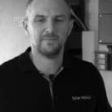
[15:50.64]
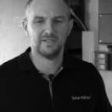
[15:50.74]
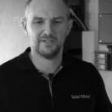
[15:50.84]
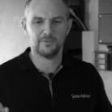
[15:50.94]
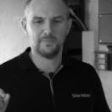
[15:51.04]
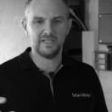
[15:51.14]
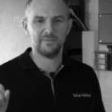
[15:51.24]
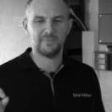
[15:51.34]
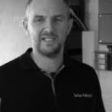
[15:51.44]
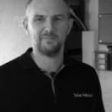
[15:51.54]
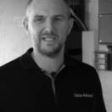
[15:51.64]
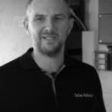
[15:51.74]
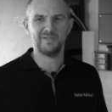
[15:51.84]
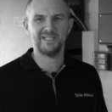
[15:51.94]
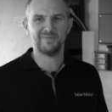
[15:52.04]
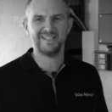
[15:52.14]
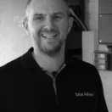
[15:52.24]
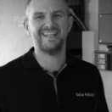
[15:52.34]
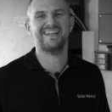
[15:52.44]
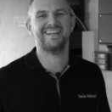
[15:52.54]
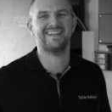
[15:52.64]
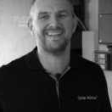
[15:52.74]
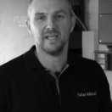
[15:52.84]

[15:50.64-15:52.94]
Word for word: Ping, ping, ping, ping, ping. Yeah.